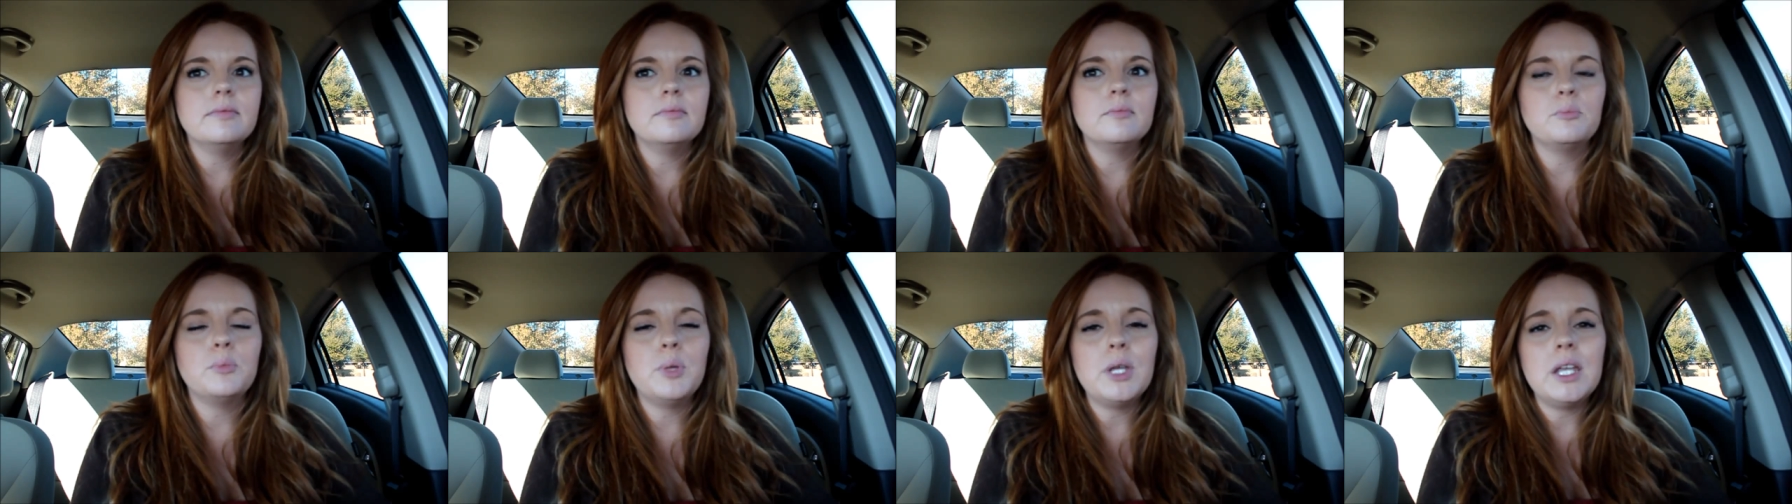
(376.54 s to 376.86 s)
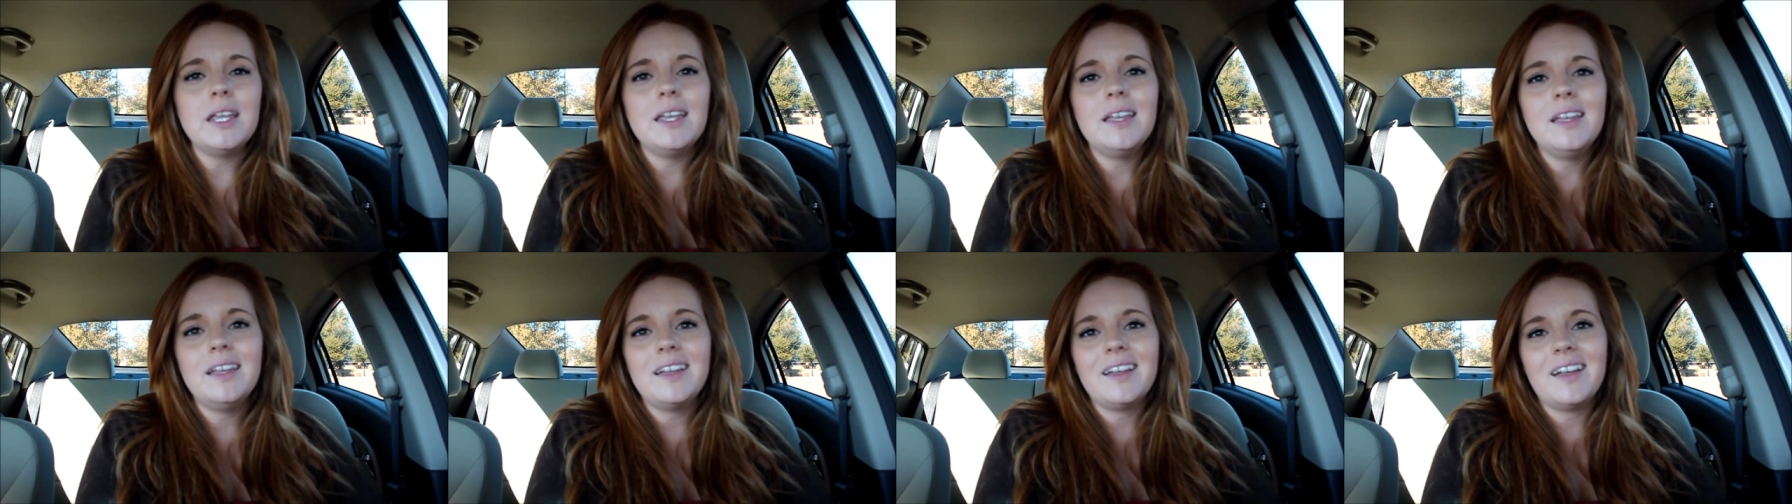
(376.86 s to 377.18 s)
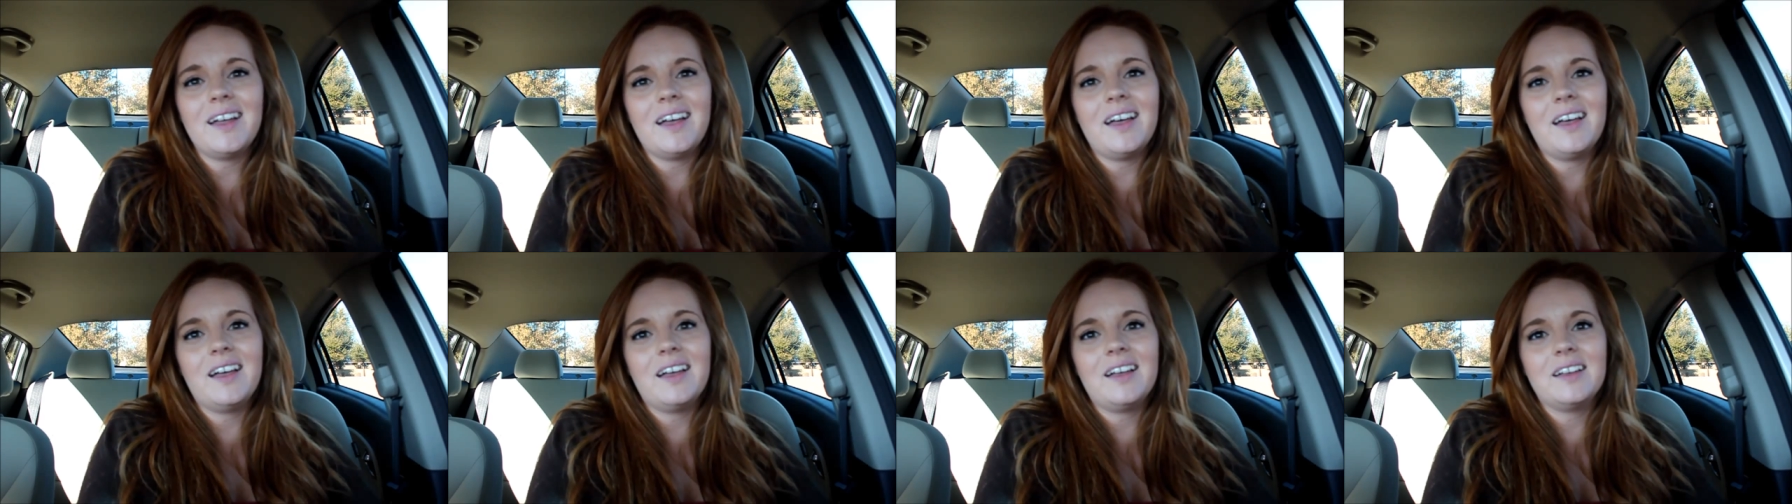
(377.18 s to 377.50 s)
be
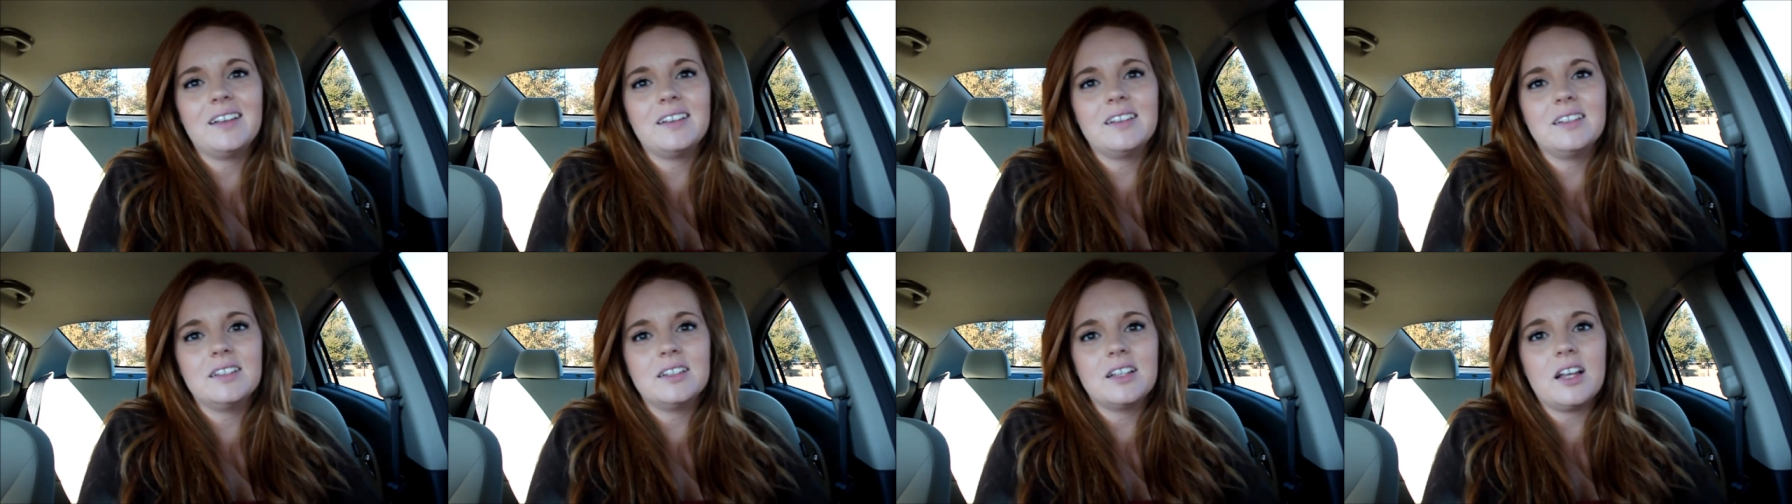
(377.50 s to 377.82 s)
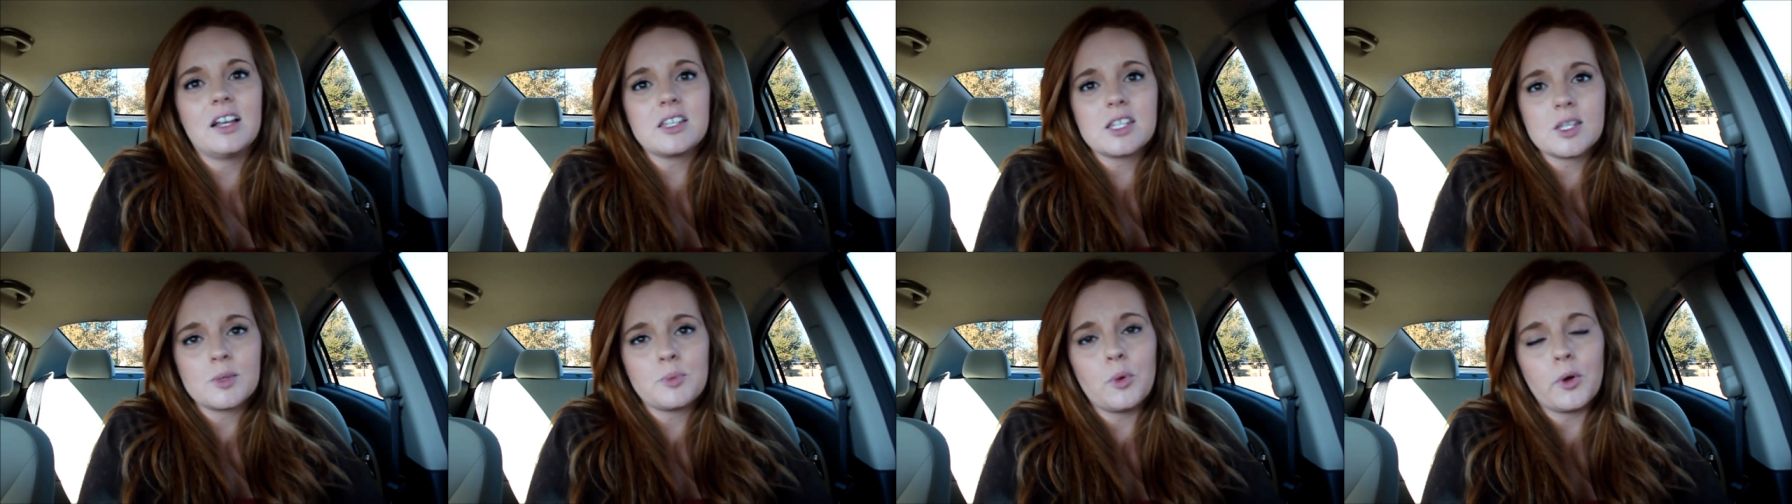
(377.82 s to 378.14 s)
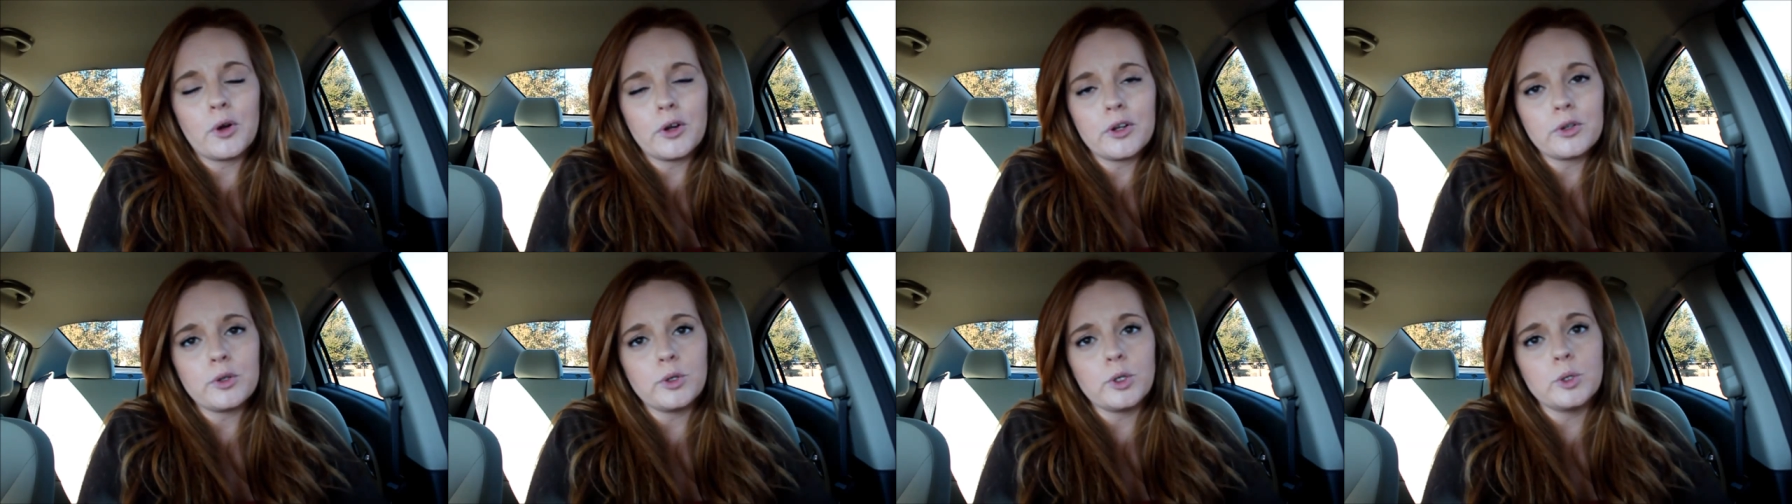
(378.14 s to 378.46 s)
a
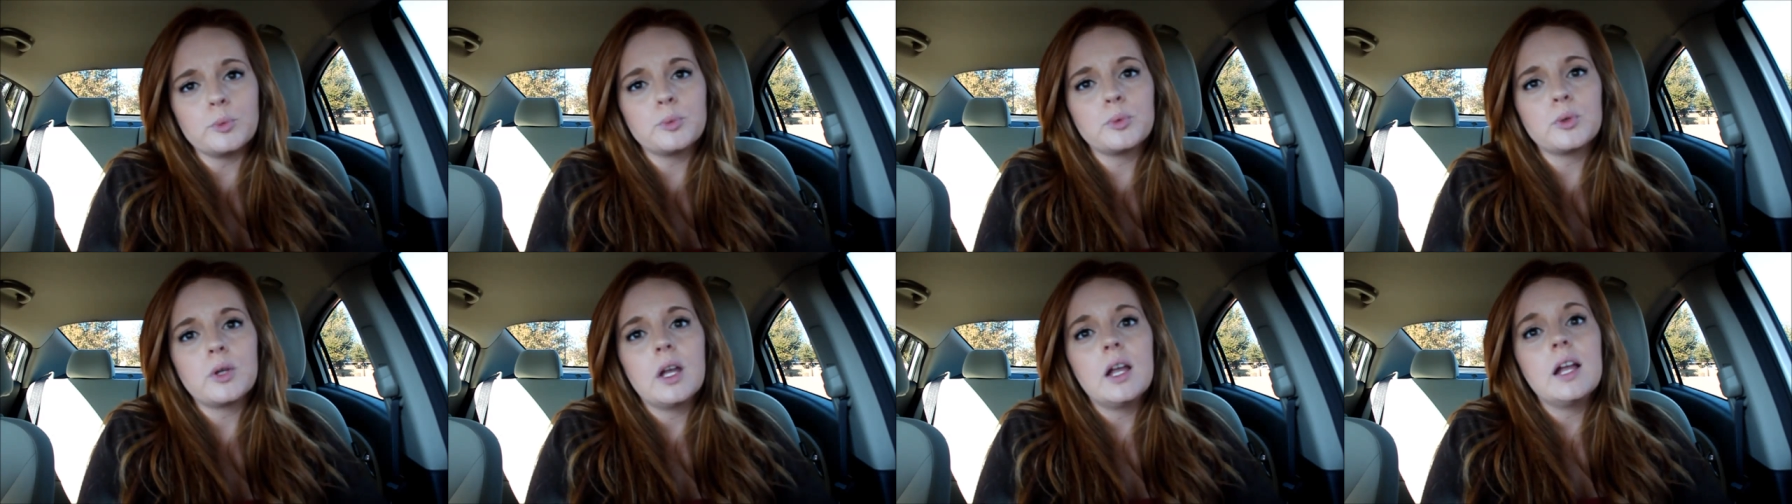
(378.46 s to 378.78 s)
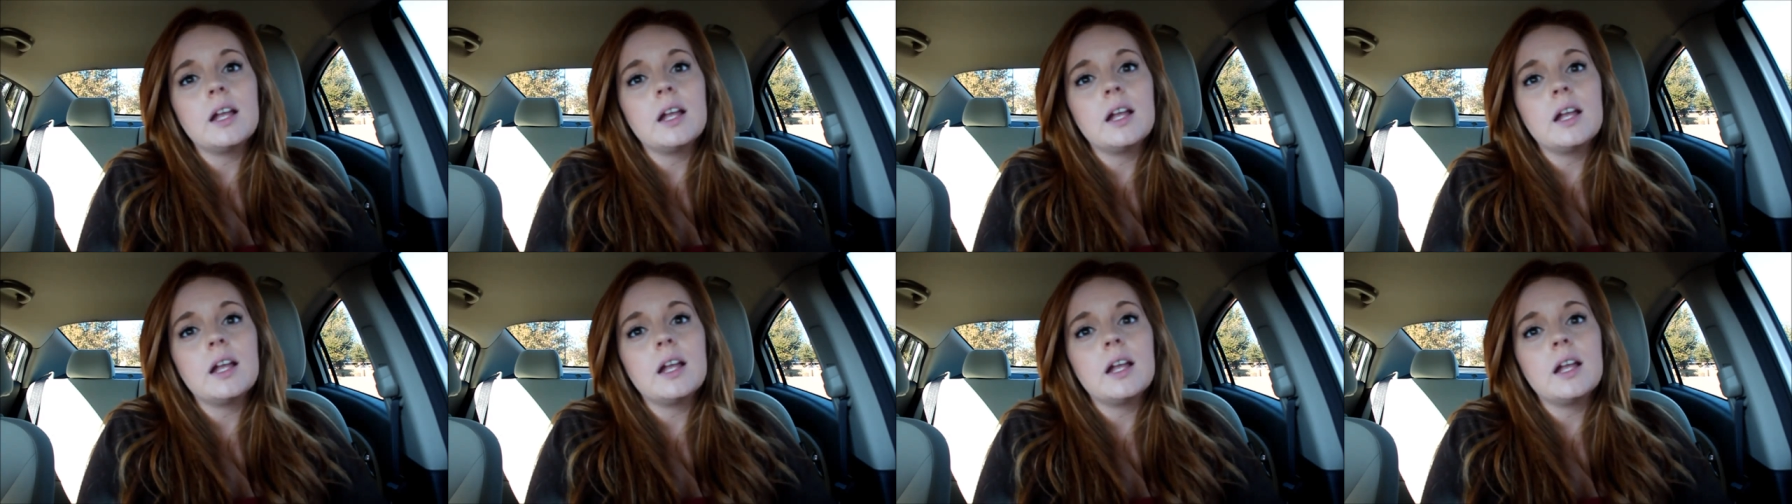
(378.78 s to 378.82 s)
support group.